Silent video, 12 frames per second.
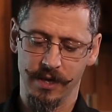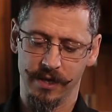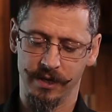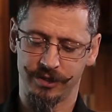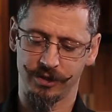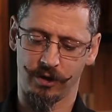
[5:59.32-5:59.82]

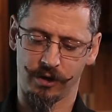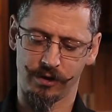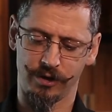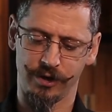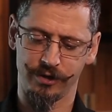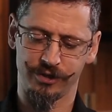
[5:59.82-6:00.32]
It's
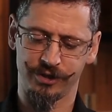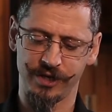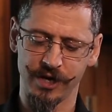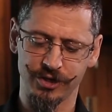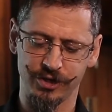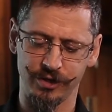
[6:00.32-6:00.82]
our
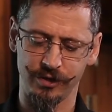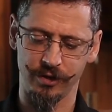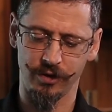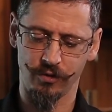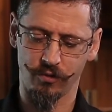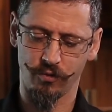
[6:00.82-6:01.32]

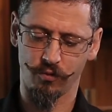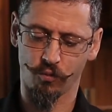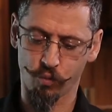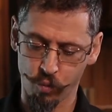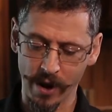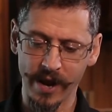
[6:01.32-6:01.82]
Session
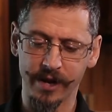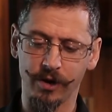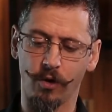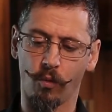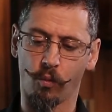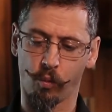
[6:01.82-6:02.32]

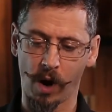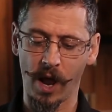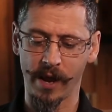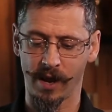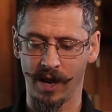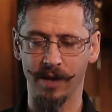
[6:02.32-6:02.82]
Red
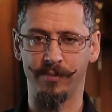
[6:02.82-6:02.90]
Rye